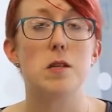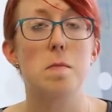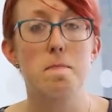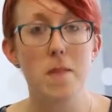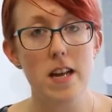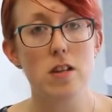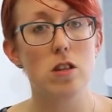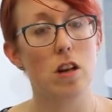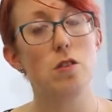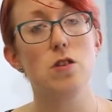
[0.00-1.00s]
as many
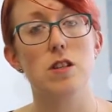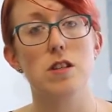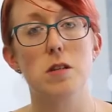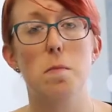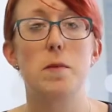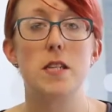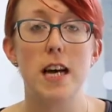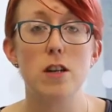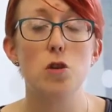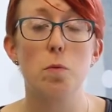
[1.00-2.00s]
solutions to
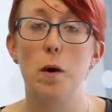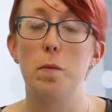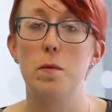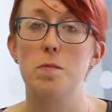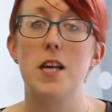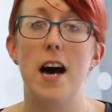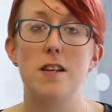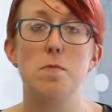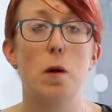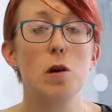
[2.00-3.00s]
potential problems
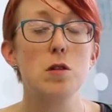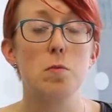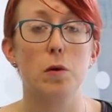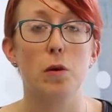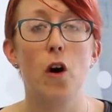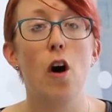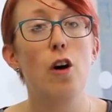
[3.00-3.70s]
as possible,